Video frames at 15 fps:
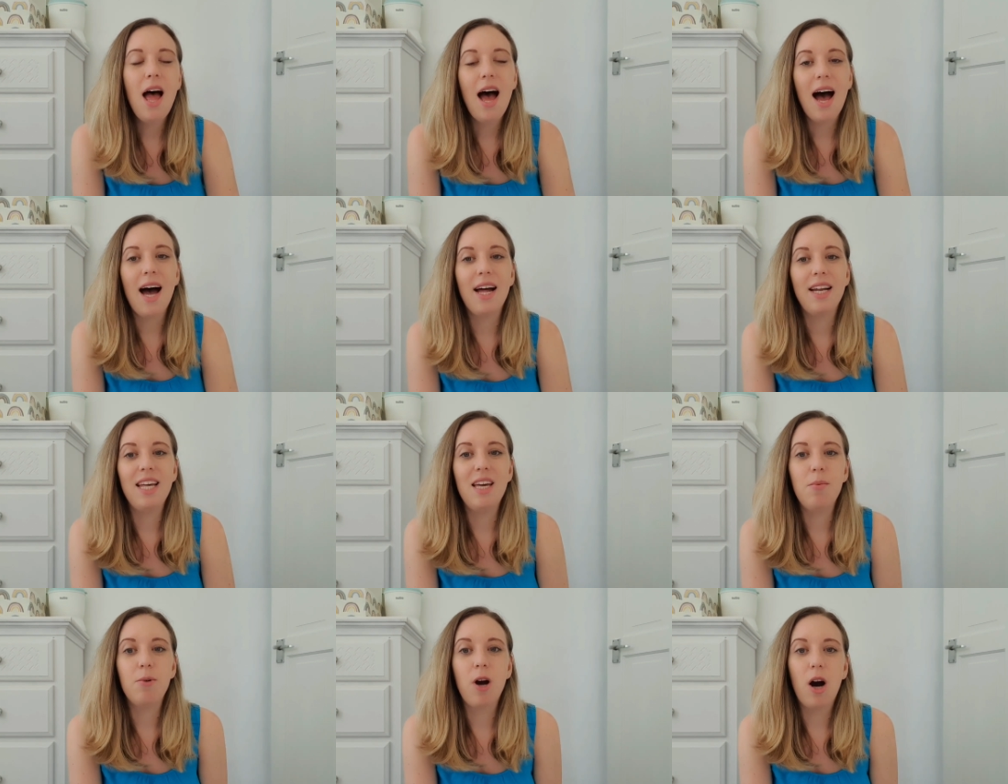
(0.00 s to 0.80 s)
and
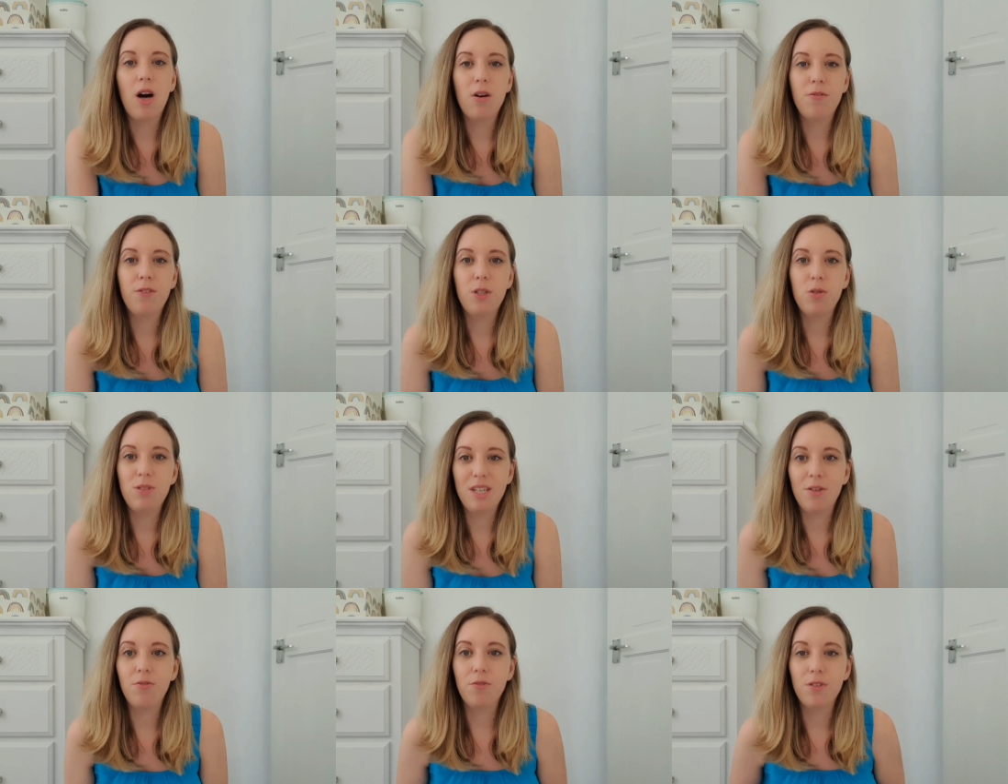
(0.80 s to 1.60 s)
he got a few
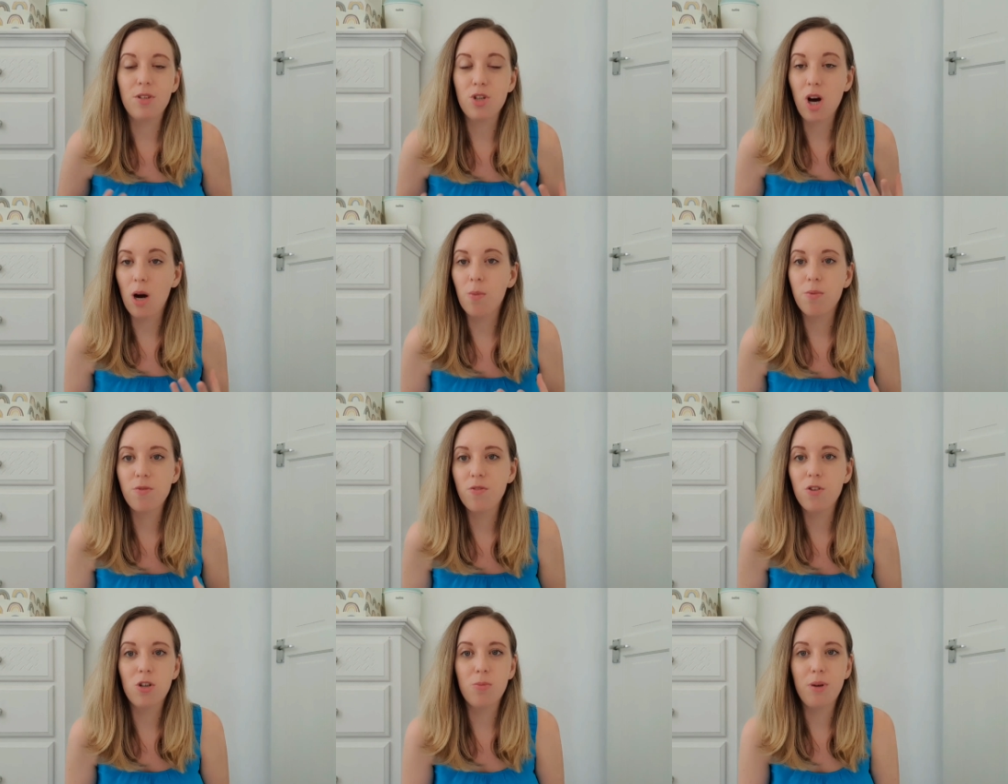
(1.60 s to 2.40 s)
different tops
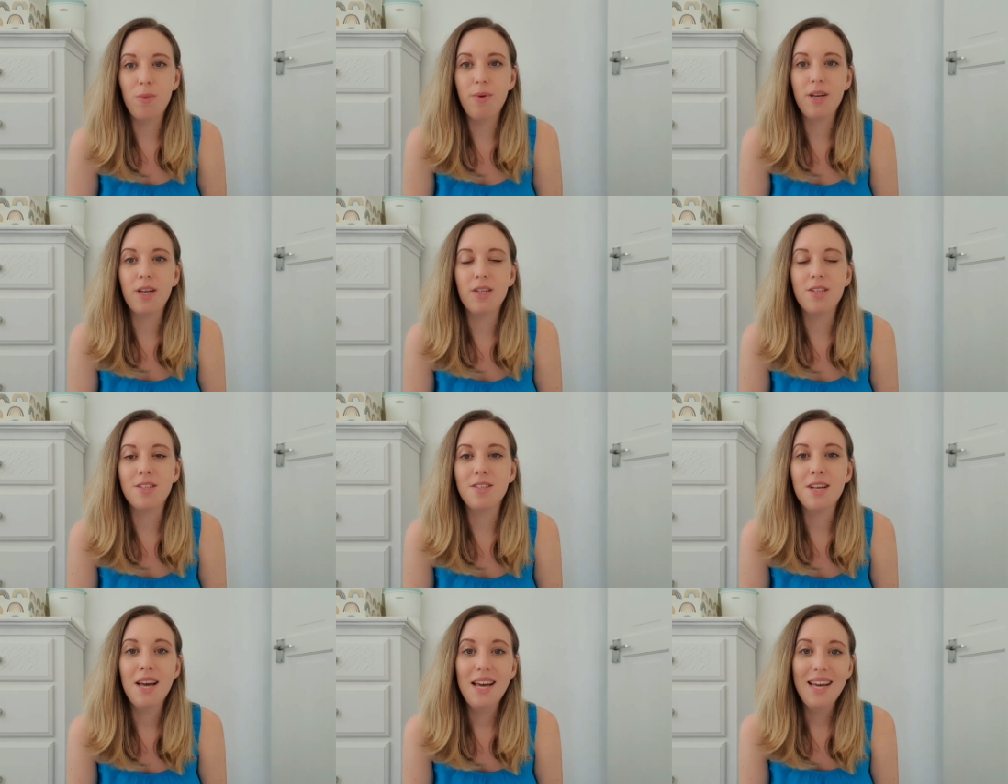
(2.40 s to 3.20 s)
for me
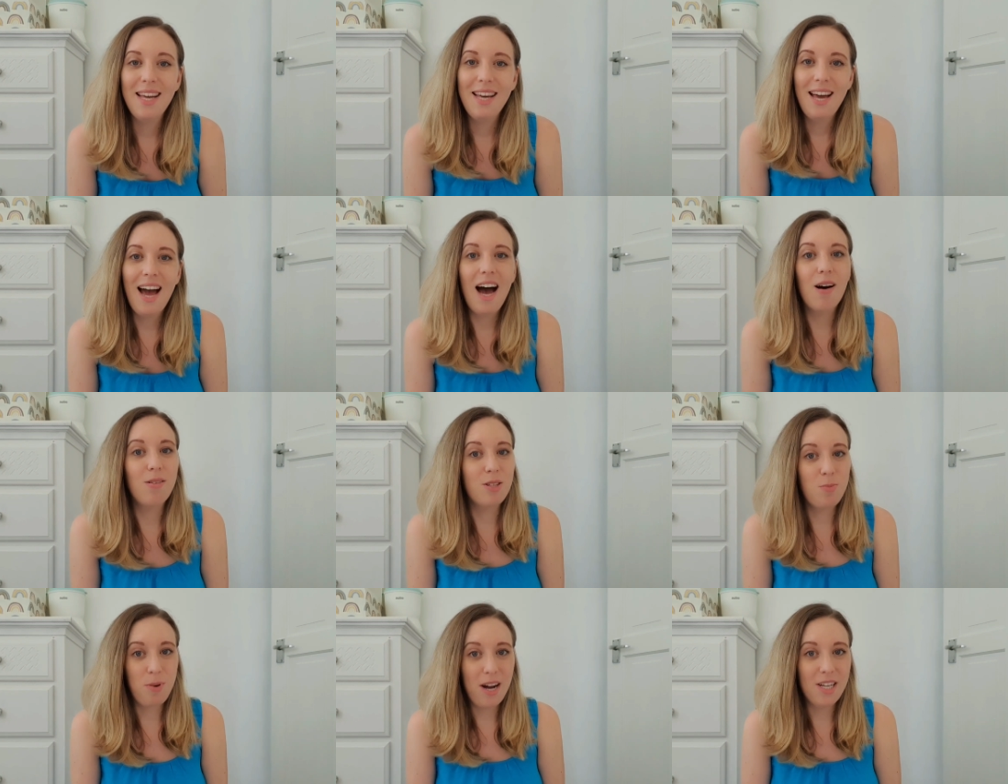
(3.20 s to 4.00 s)
because I
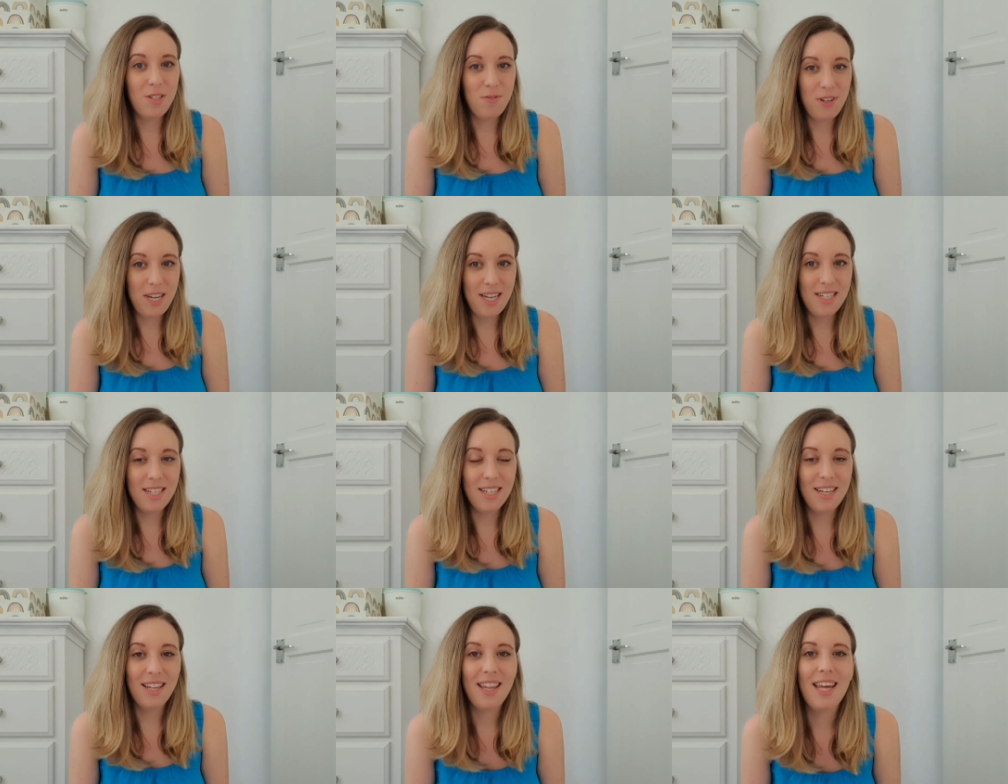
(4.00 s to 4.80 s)
was
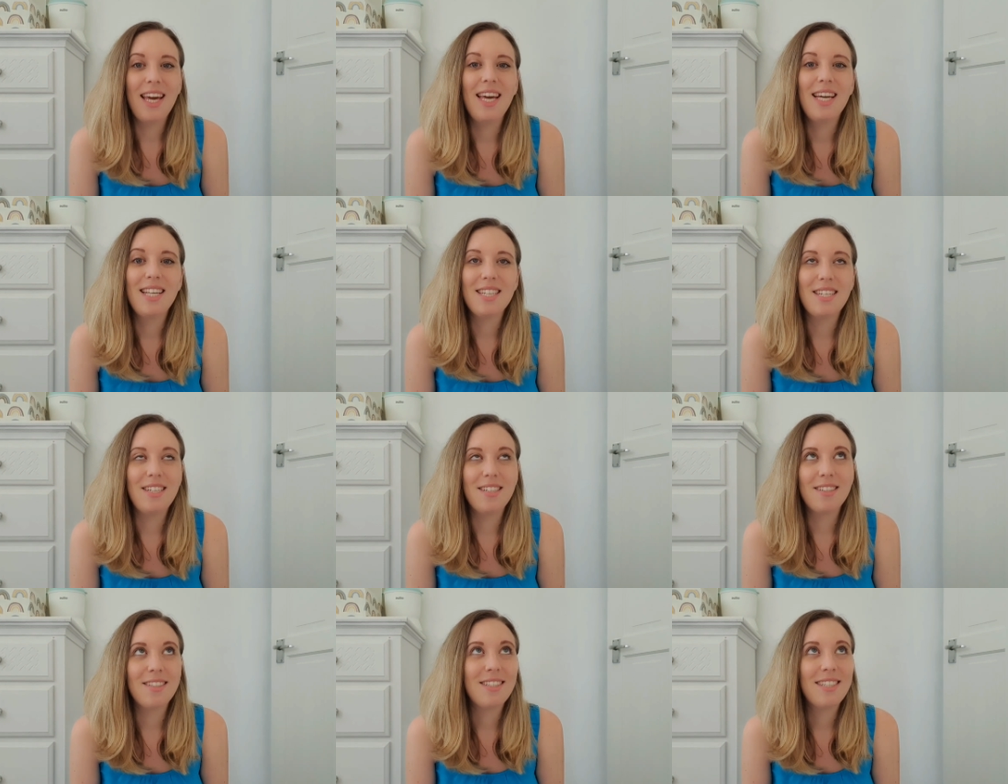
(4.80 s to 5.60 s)
breastfeeding and things, and
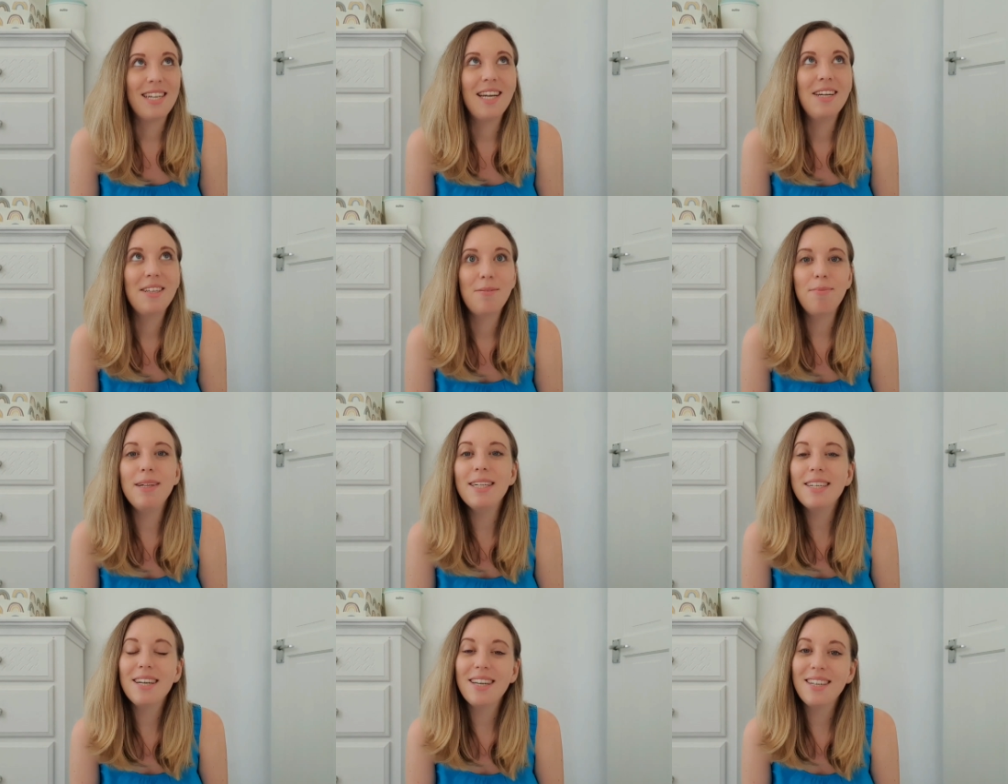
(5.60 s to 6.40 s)
just
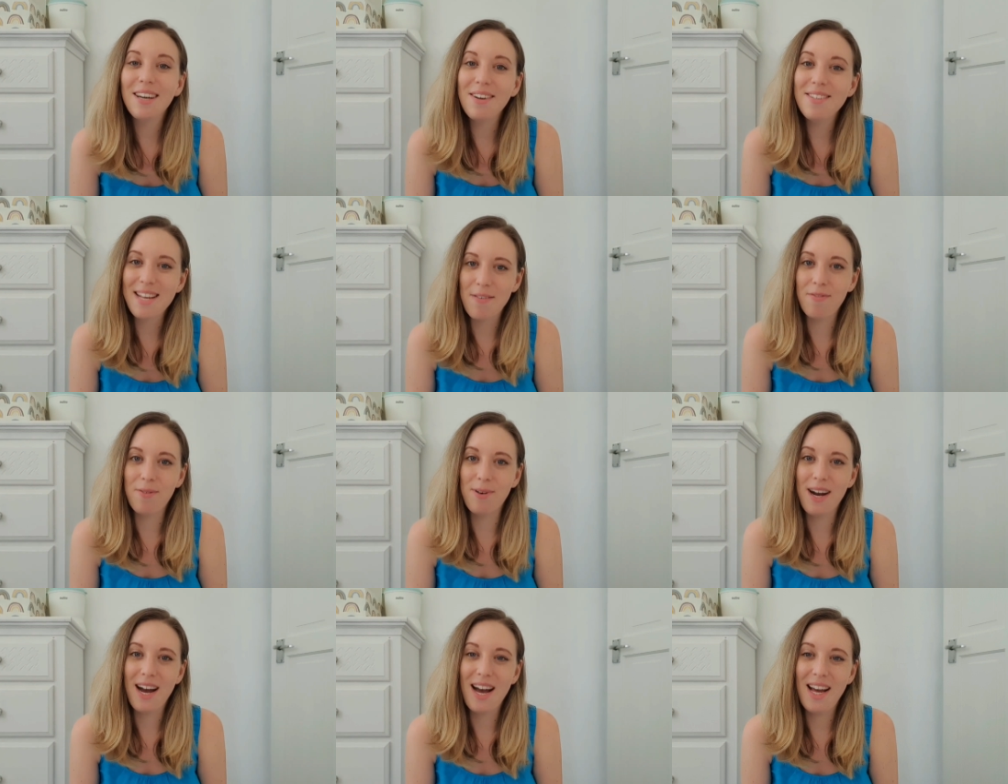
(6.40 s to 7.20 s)
milk goes
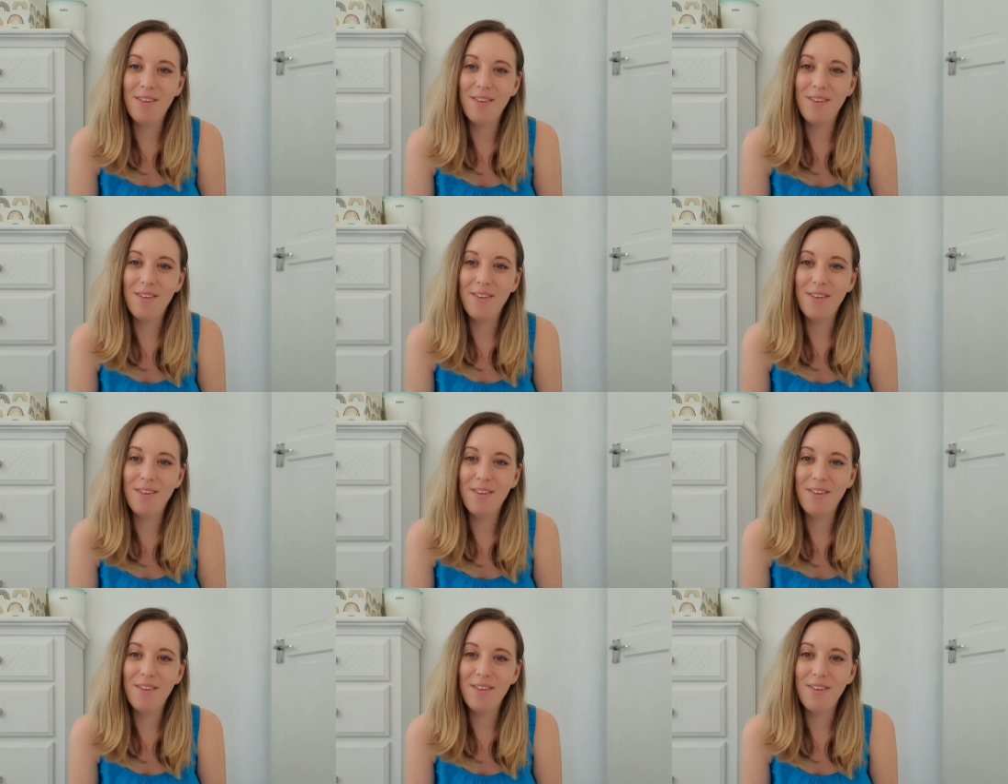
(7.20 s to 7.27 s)
everywhere.